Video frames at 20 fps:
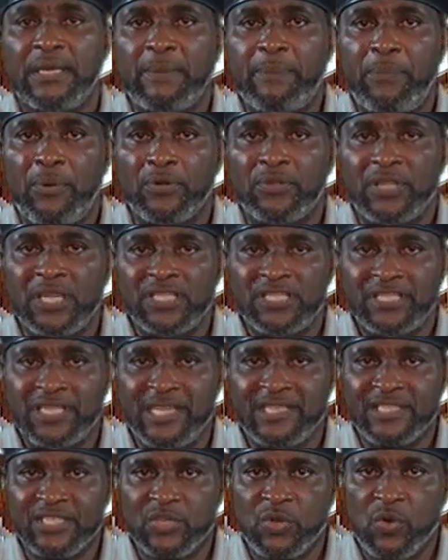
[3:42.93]
The
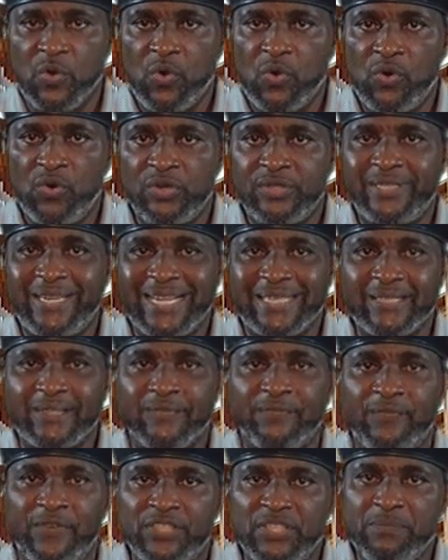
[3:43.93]
Protestants hold
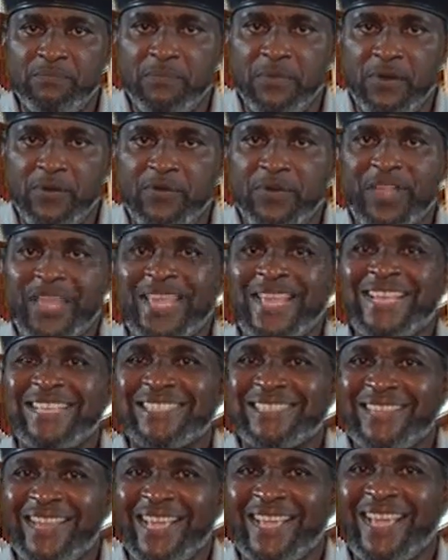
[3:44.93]
that Virgin Mary
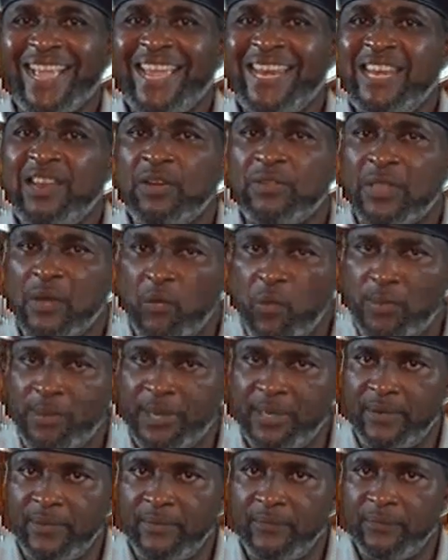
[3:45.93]
is like any other
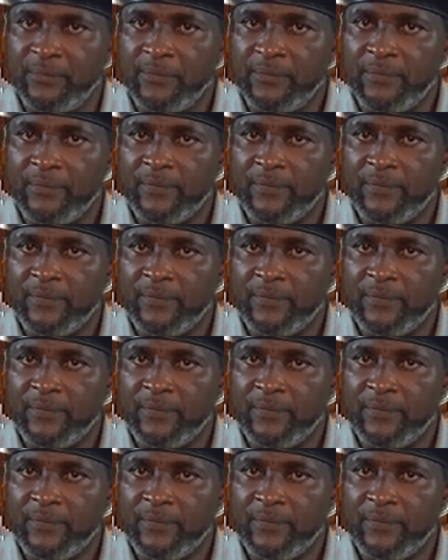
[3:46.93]
woman.